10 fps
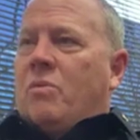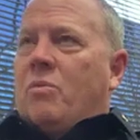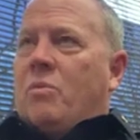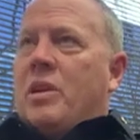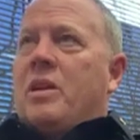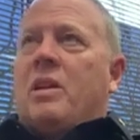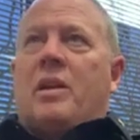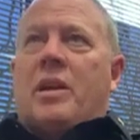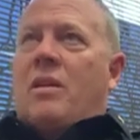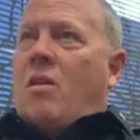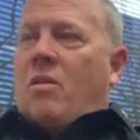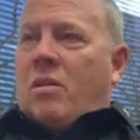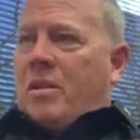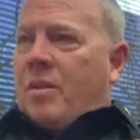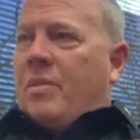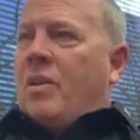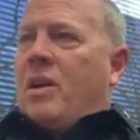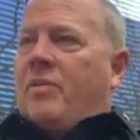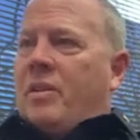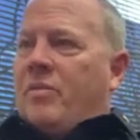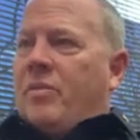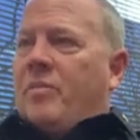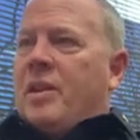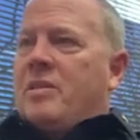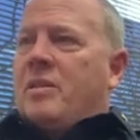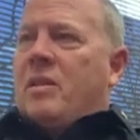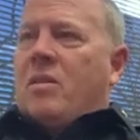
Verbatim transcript: We collect all our demographic information